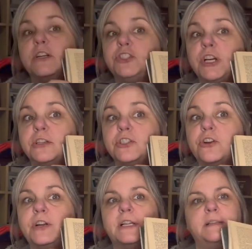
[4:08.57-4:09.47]
a junk
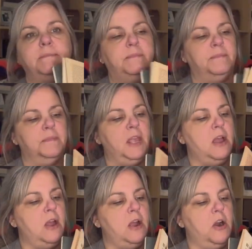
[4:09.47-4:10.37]
journaling?
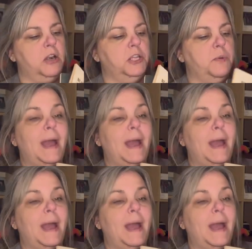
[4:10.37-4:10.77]
Or do you